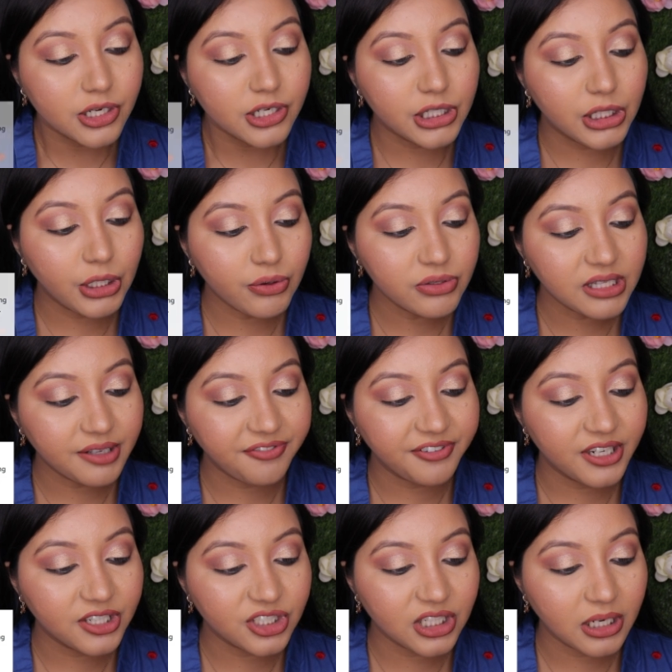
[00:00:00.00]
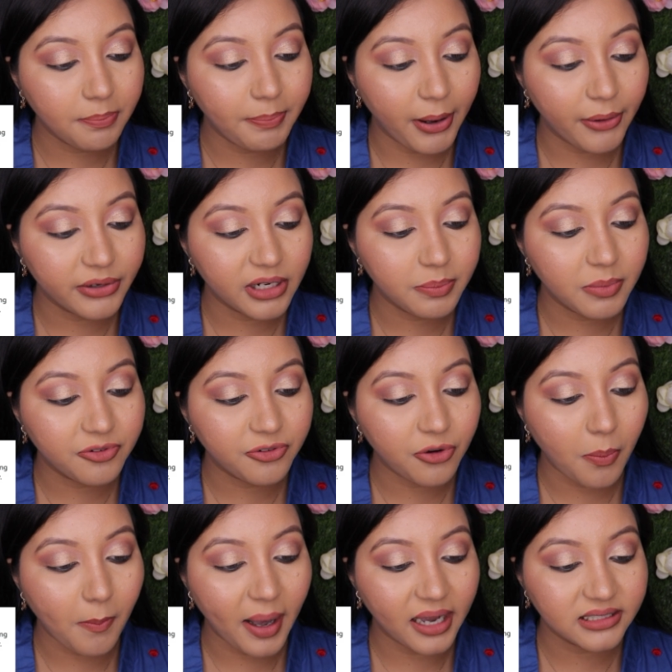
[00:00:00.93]
use the finishing powder
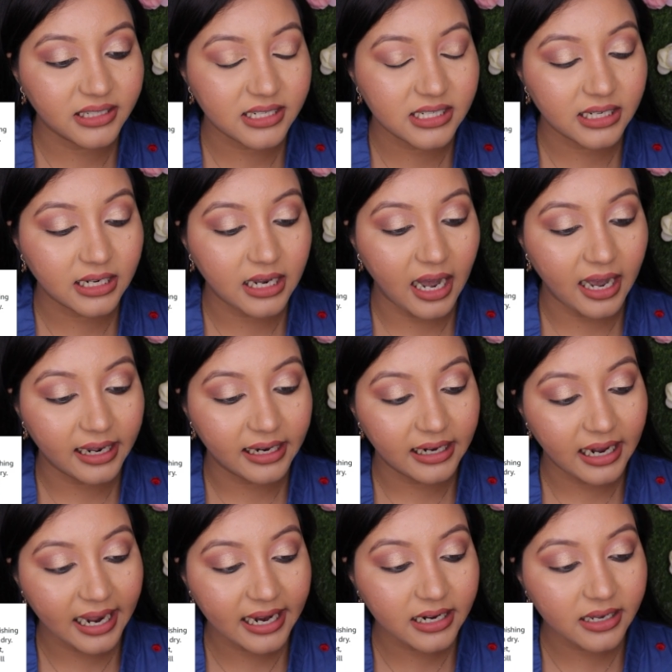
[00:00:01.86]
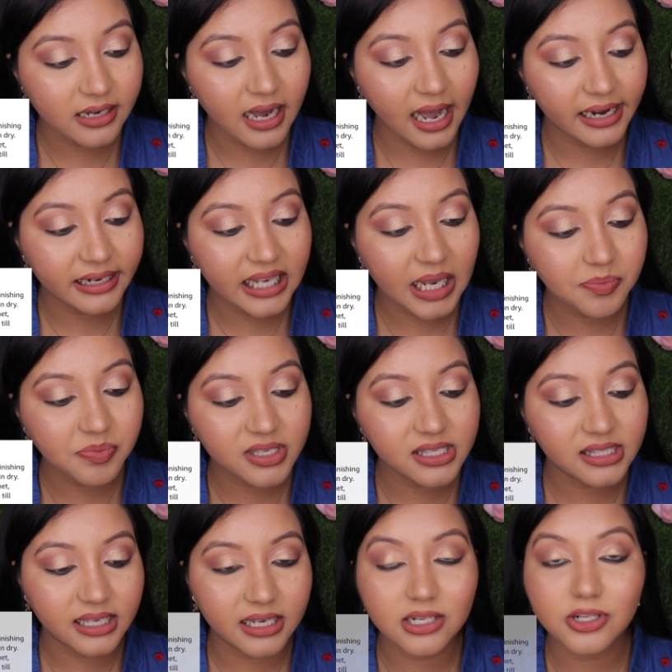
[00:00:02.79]
before magnetic eyeliner and keep the
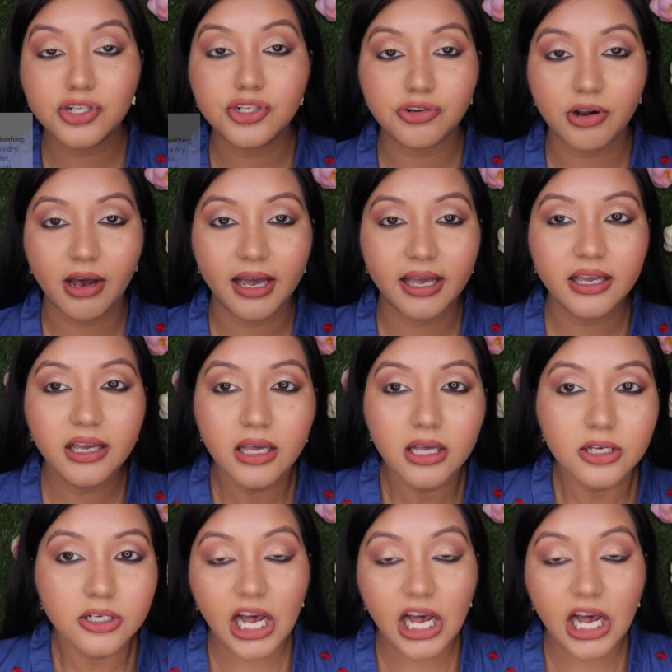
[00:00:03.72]
skin dry.